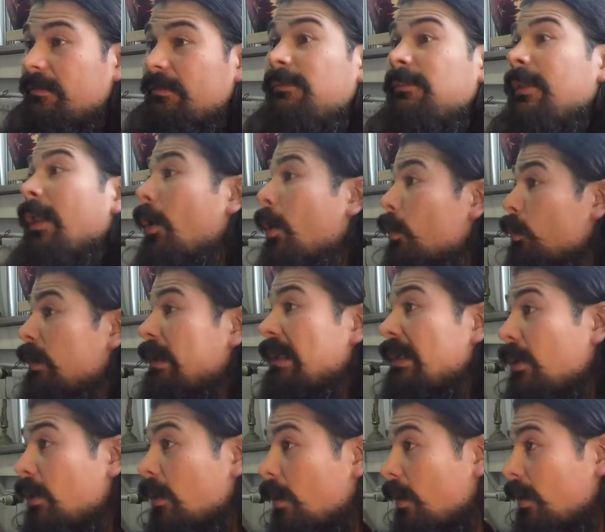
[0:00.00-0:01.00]

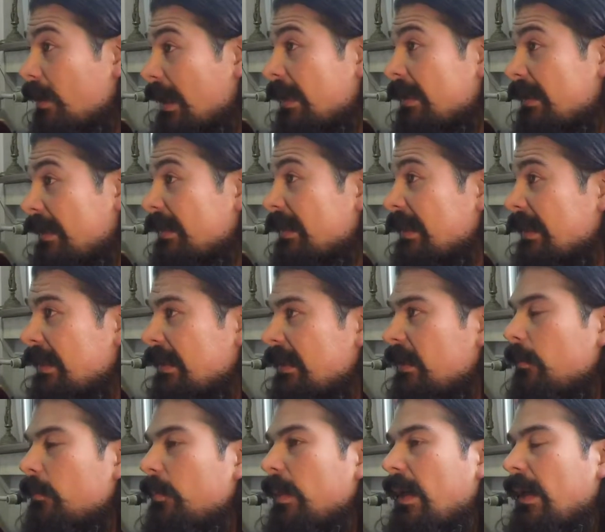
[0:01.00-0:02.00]
Floreal kind of
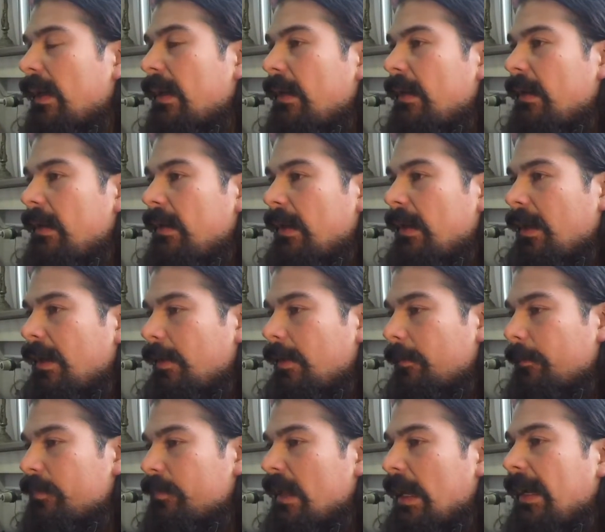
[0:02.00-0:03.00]
thing, but
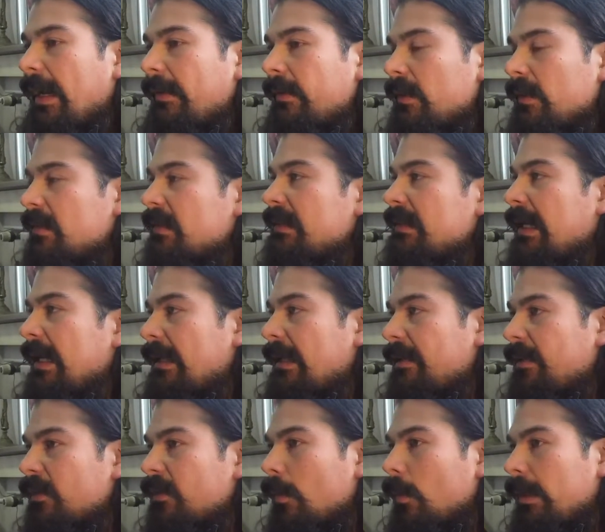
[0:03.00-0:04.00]
I understand
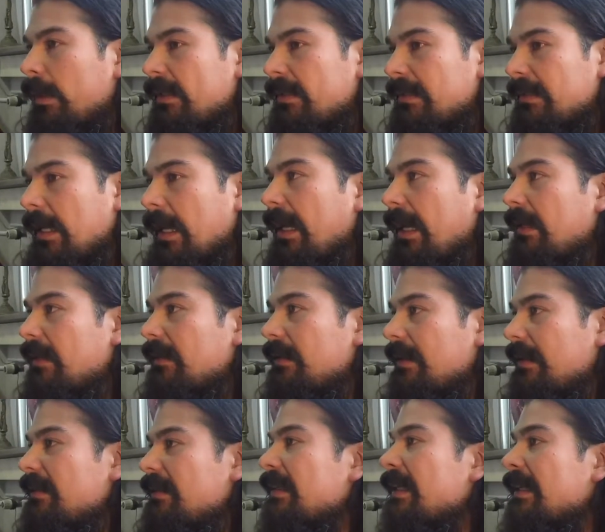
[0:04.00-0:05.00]
there's always like
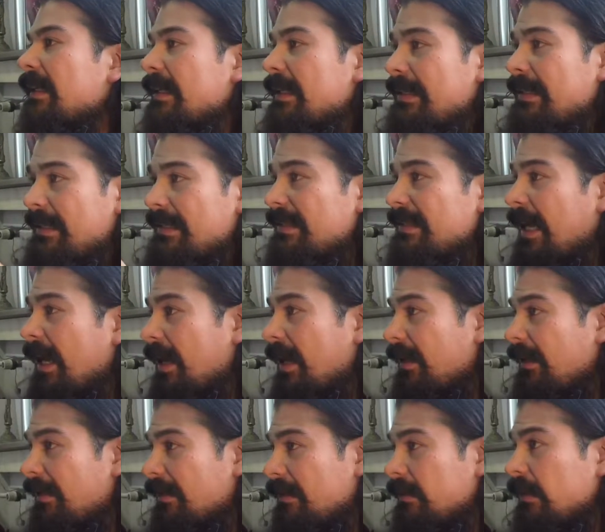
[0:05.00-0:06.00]
the yin and the
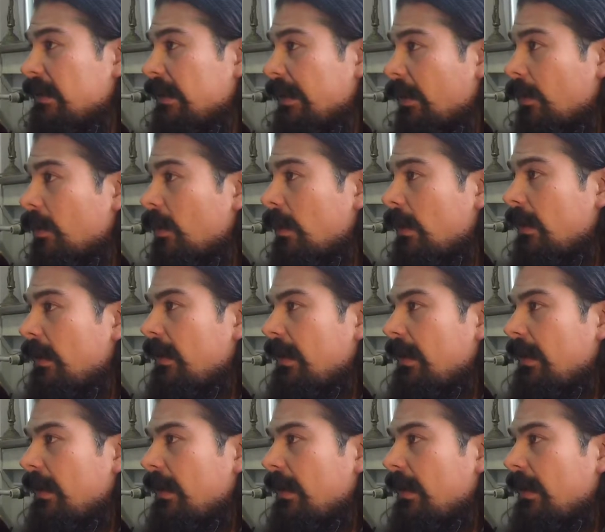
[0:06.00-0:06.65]
yang, you know?